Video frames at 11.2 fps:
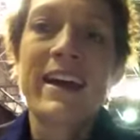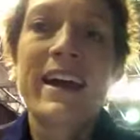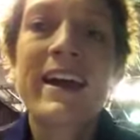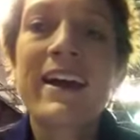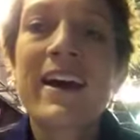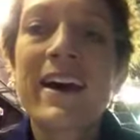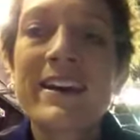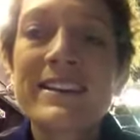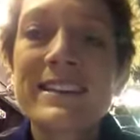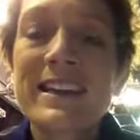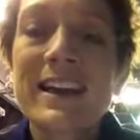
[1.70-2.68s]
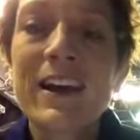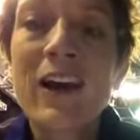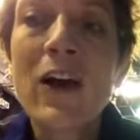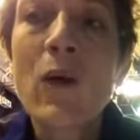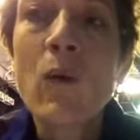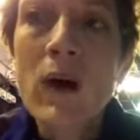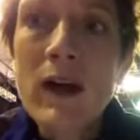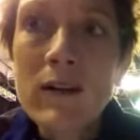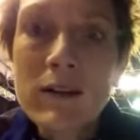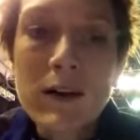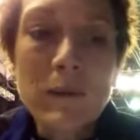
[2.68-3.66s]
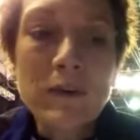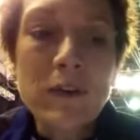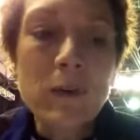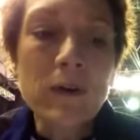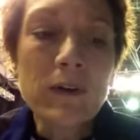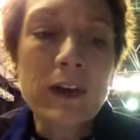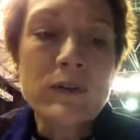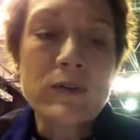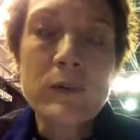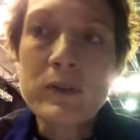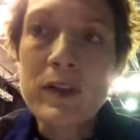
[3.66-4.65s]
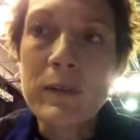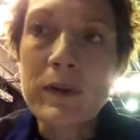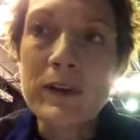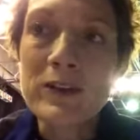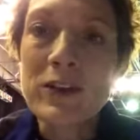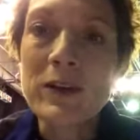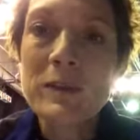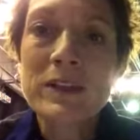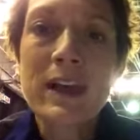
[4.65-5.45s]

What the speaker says: Hey guys, welcome to the World Age Group Championships,